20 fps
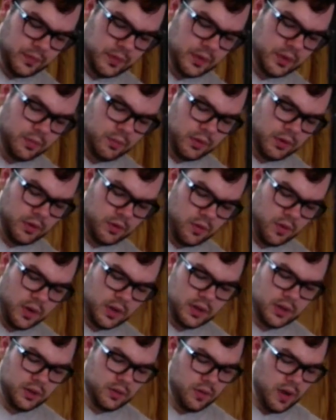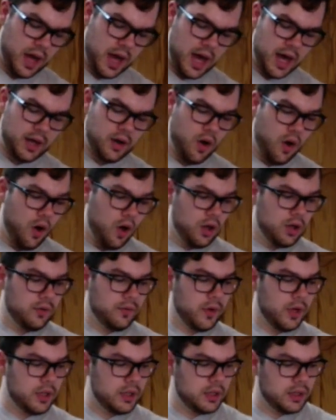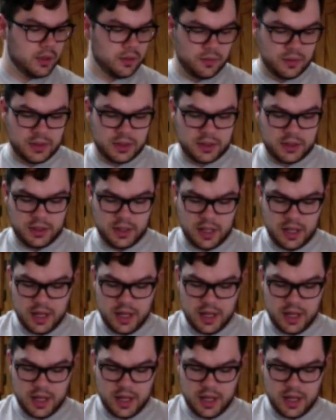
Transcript: So we are going to add all of our liquid